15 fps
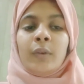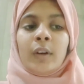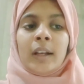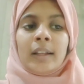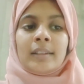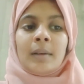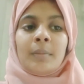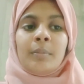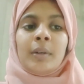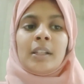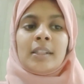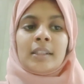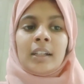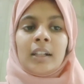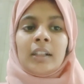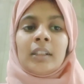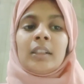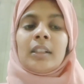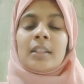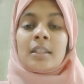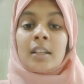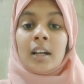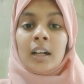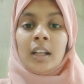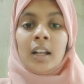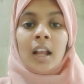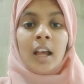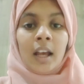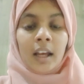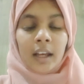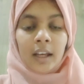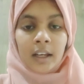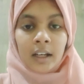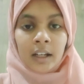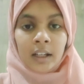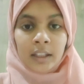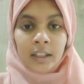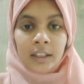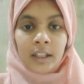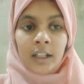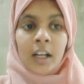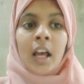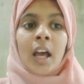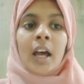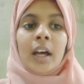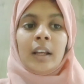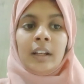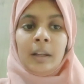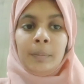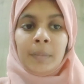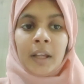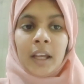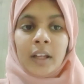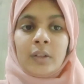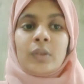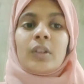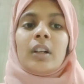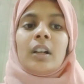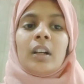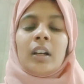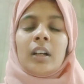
for example, skull, ear, rib cage,